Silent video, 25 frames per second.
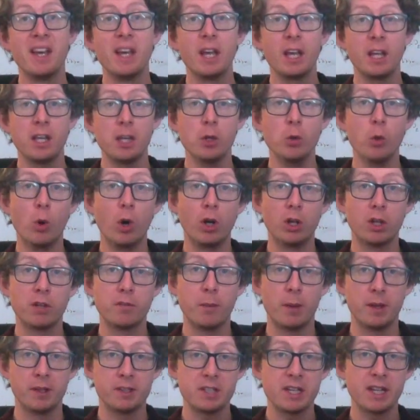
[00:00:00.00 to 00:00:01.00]
You all have
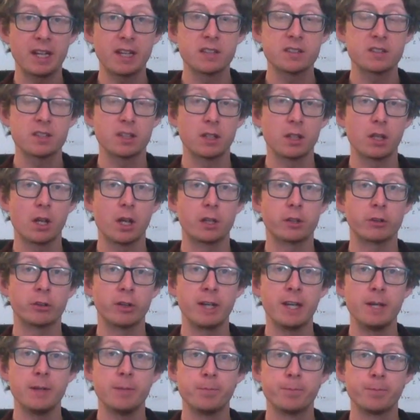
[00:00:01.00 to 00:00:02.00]
bought tickets in the
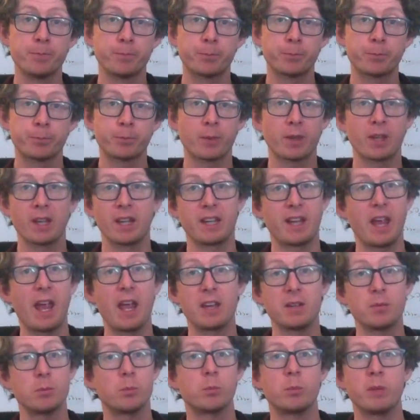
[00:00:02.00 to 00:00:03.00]
lottery.
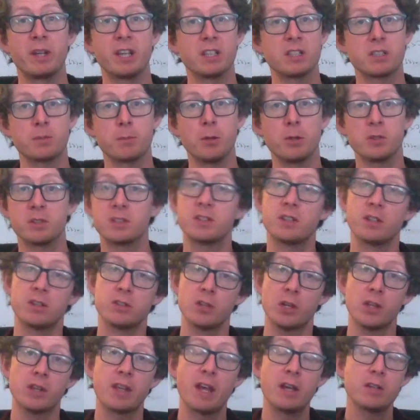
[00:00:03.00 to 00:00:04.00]
Again, we can suppose there's
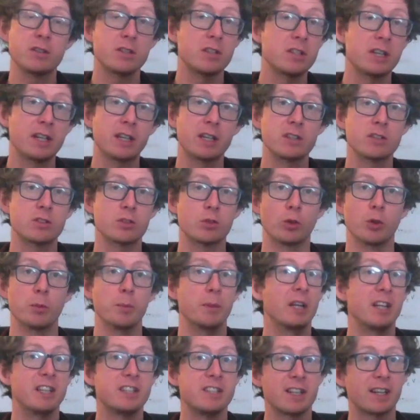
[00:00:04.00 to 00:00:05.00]
a thousand tickets or a
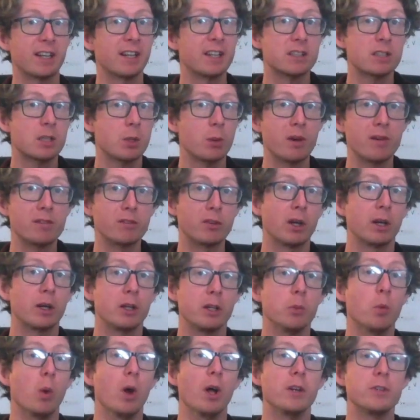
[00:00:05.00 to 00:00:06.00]
million tickets, however
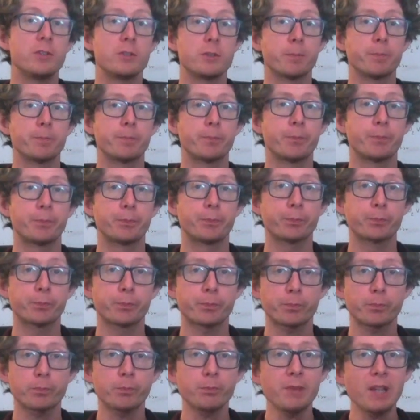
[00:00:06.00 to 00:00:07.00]
you want.
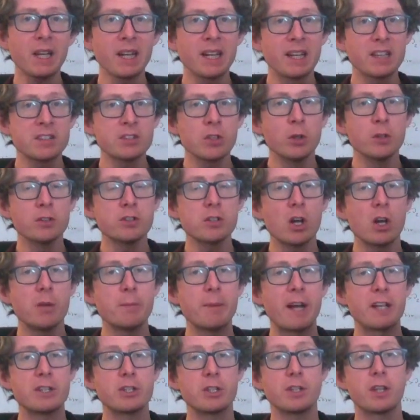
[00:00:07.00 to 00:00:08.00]
Let's also
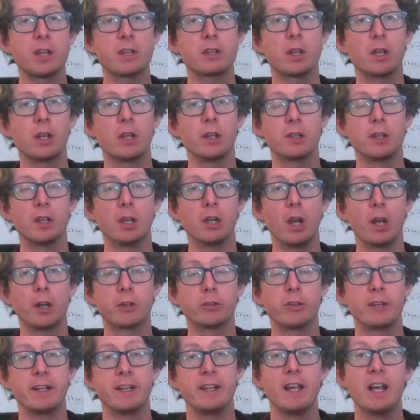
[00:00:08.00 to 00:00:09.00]
imagine that the, the
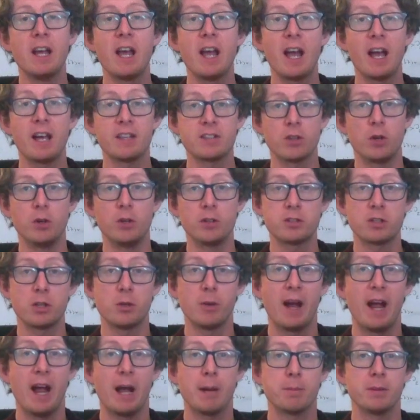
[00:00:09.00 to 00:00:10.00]
lottery has also
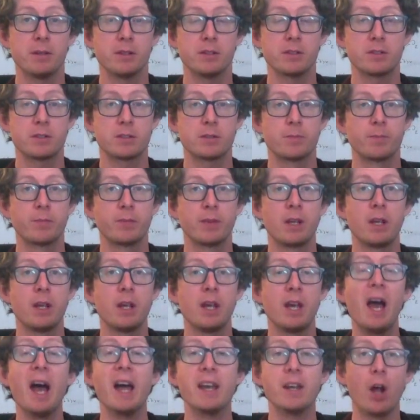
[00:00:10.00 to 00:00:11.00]
happened
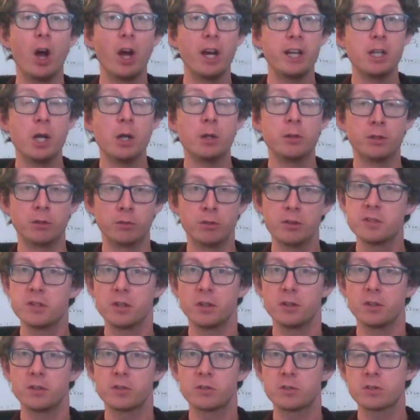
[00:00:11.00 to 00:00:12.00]
and I know the
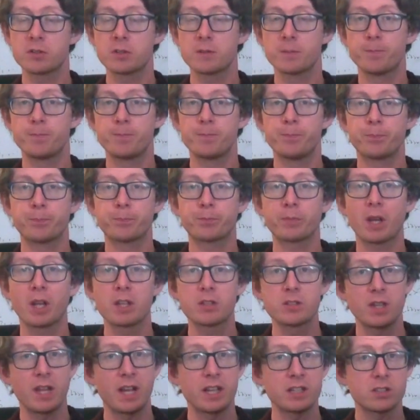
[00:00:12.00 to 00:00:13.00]
results.
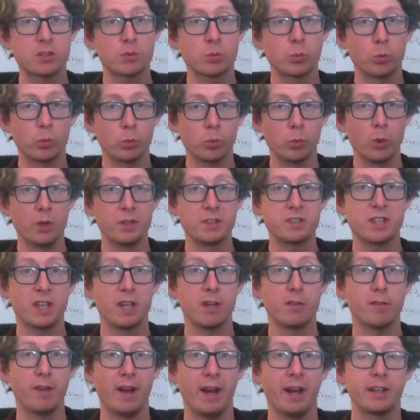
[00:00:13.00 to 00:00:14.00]
So that's one set
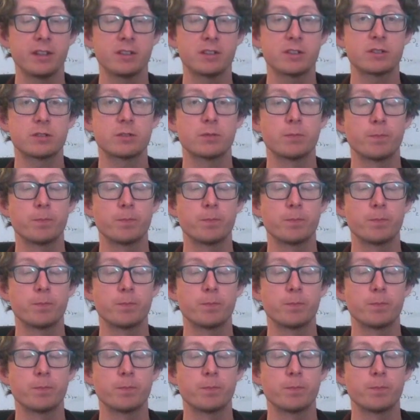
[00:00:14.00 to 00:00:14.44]
of facts.